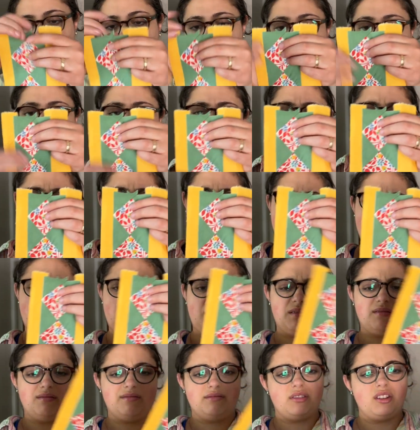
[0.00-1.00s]
side, but
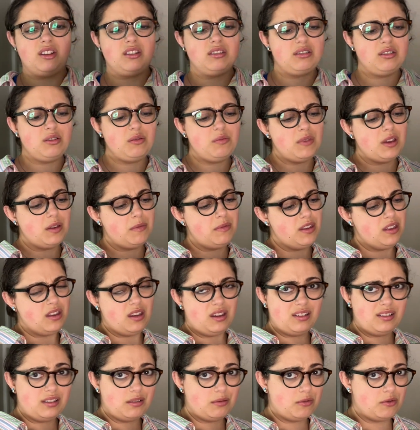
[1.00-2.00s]
also maybe the
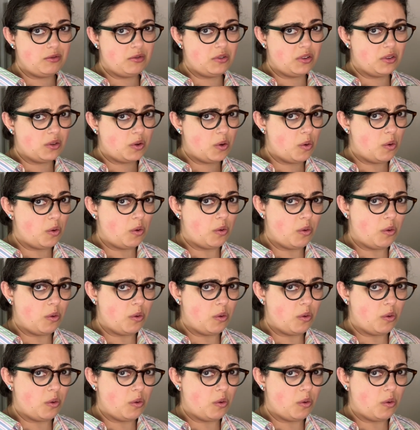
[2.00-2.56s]
asymmetry is cool,